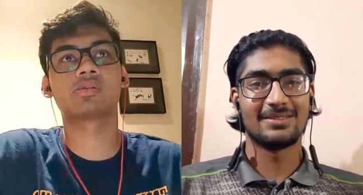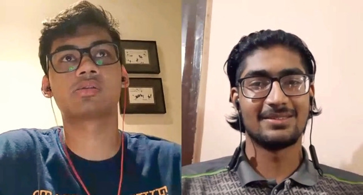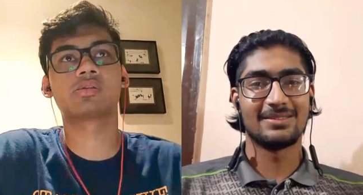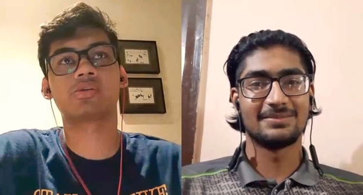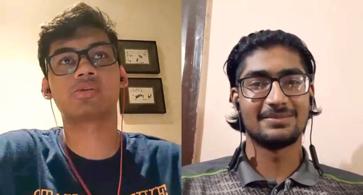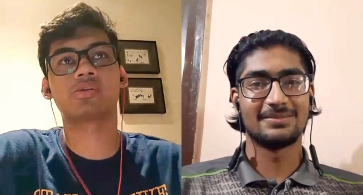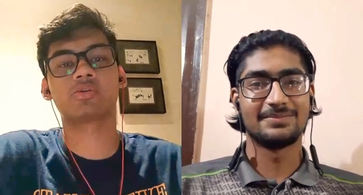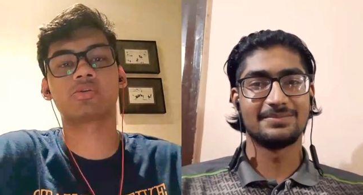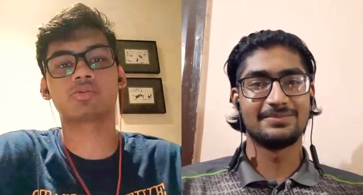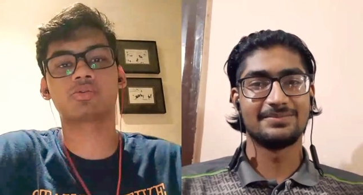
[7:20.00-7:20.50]

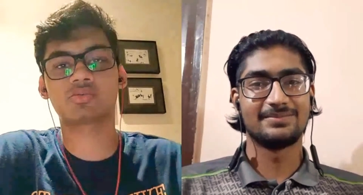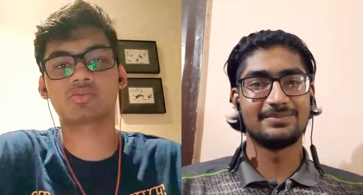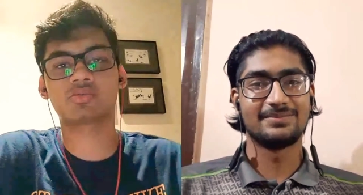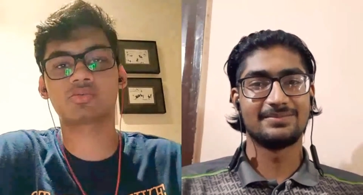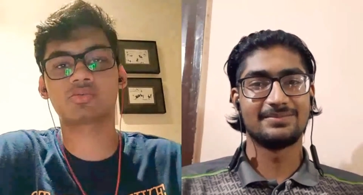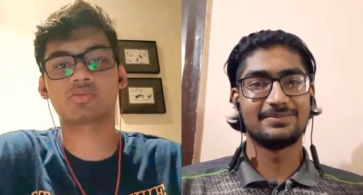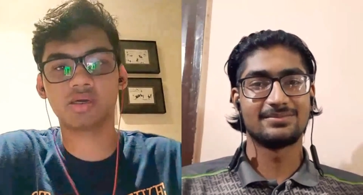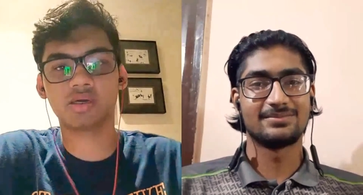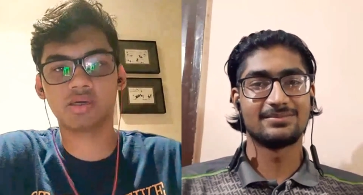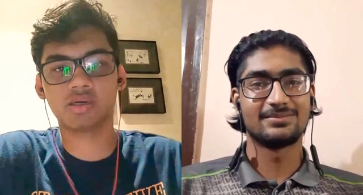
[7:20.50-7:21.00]
Speaker 1: reduced
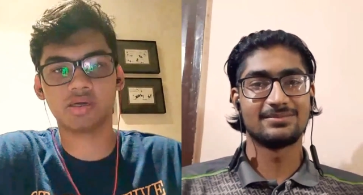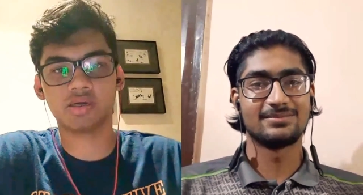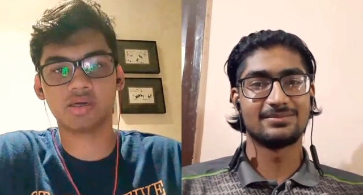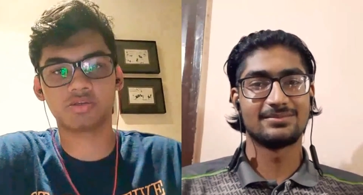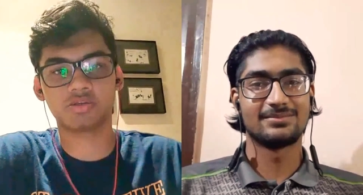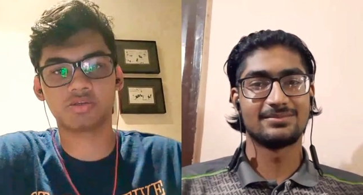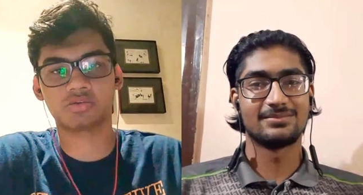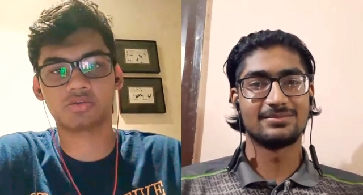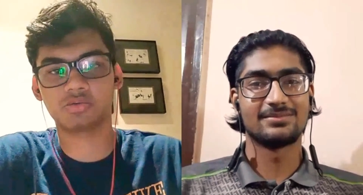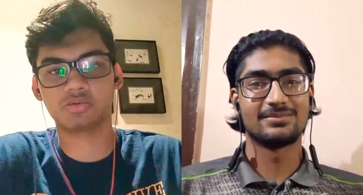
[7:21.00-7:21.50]
my high
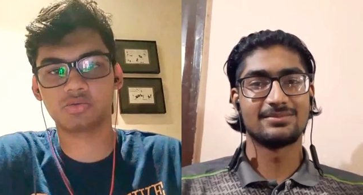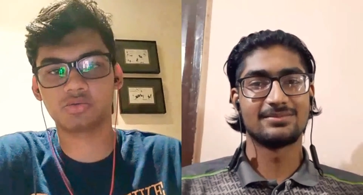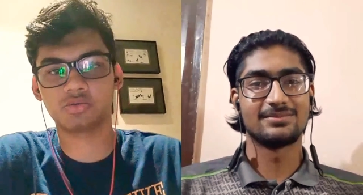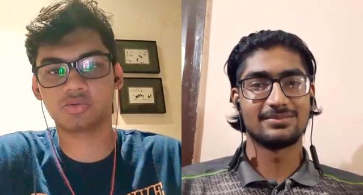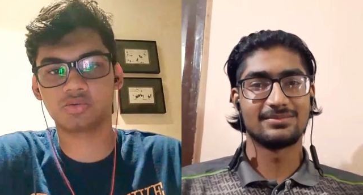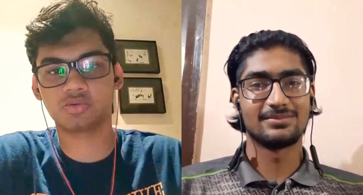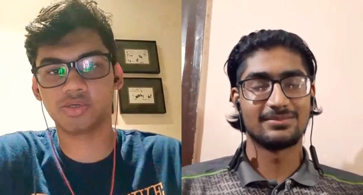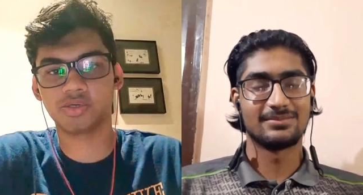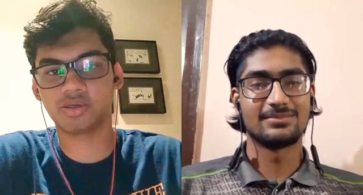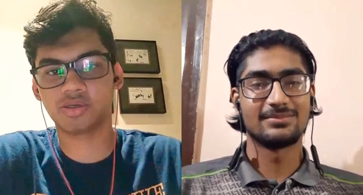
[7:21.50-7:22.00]
school
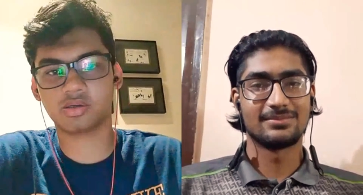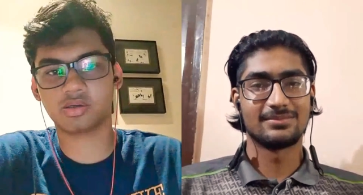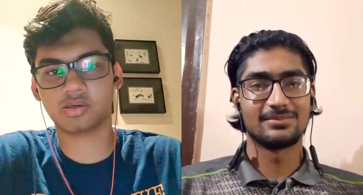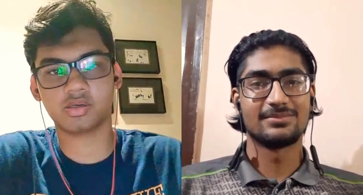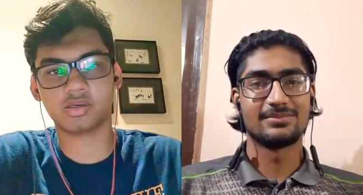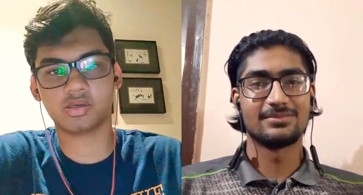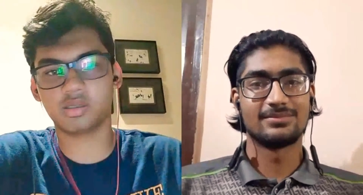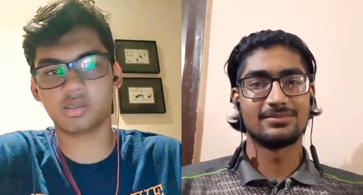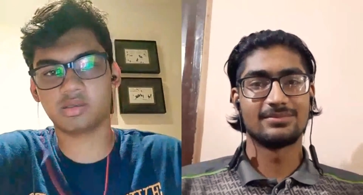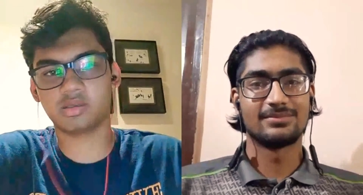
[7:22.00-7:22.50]
swimming
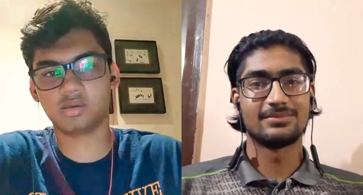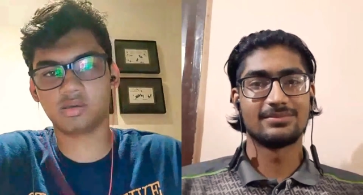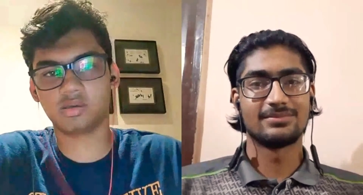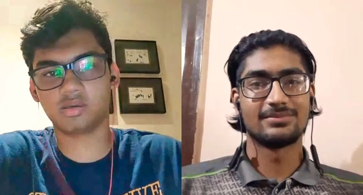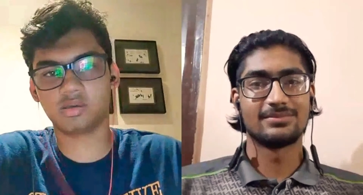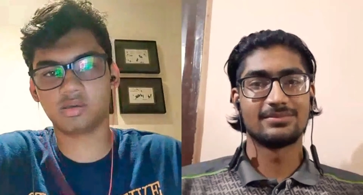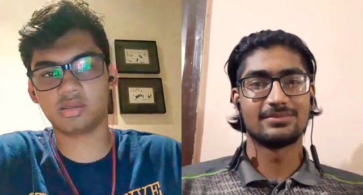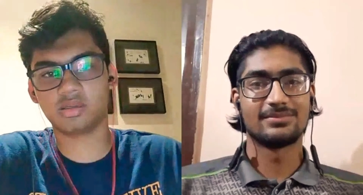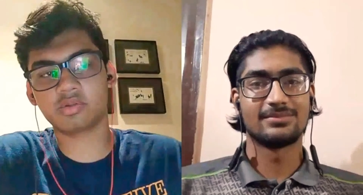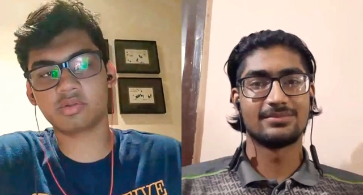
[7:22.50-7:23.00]
in the
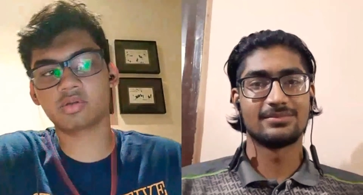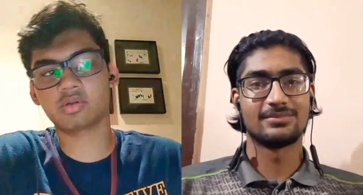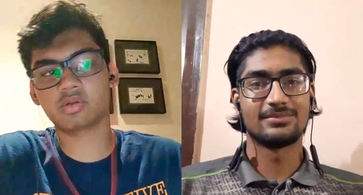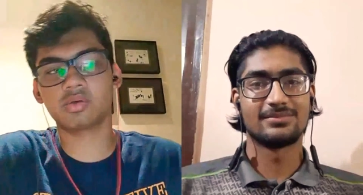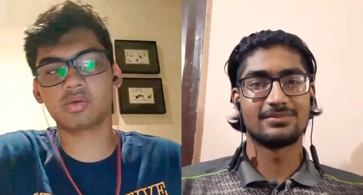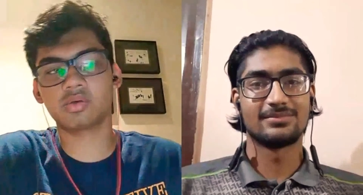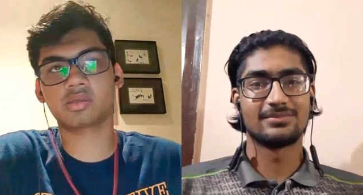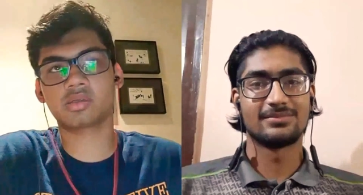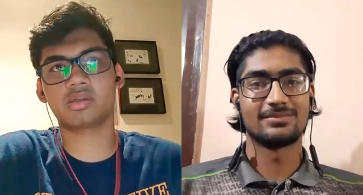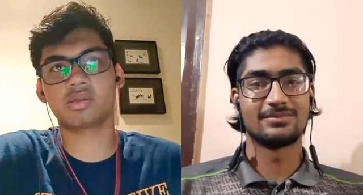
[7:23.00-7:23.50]
eleventh and
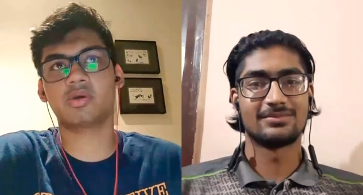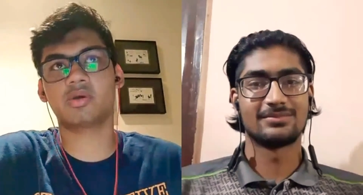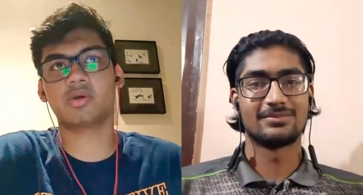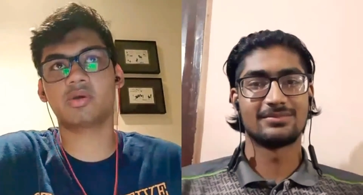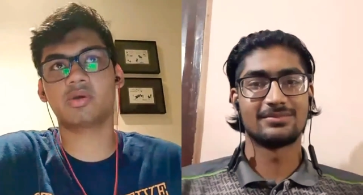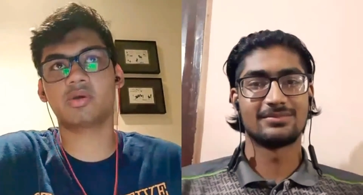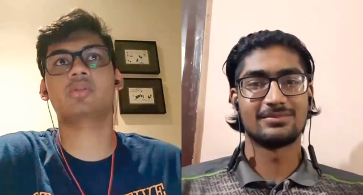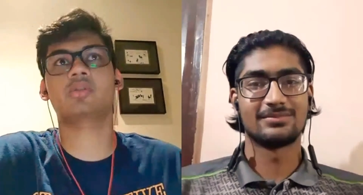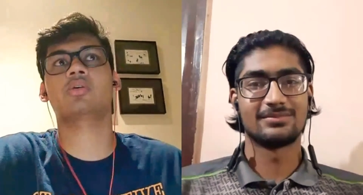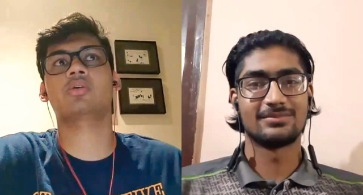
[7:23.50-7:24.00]
twelfth grade
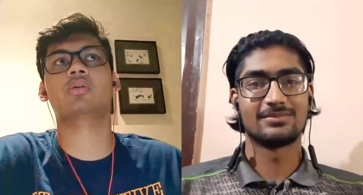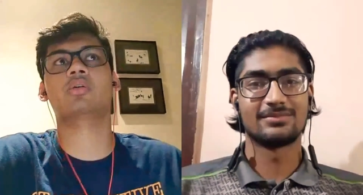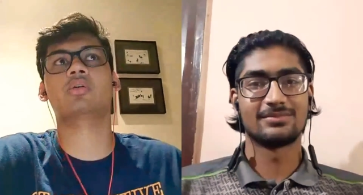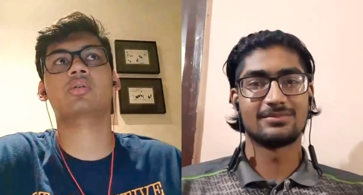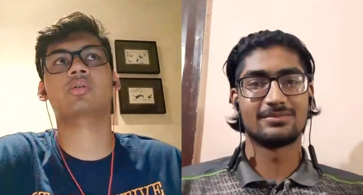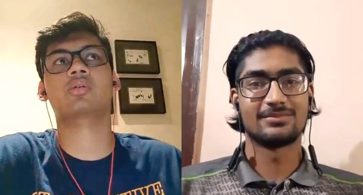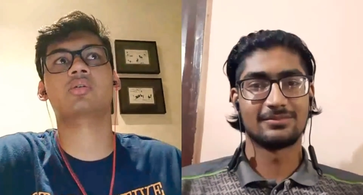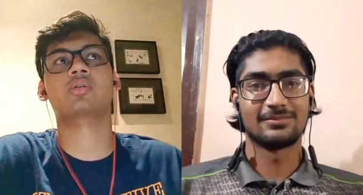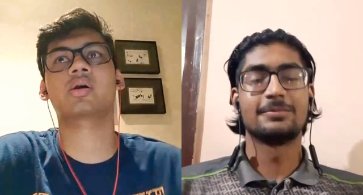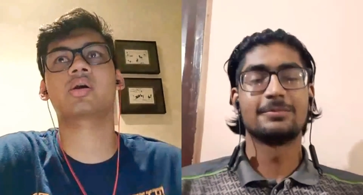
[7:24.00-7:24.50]
by a lot.